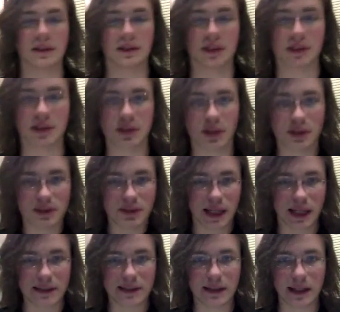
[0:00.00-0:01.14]
So the charges
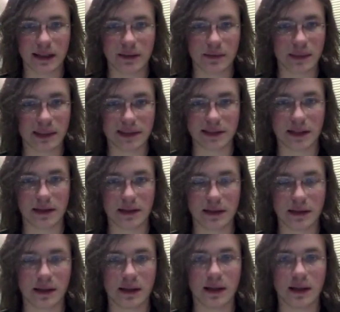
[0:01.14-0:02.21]
cancel out, means nothing,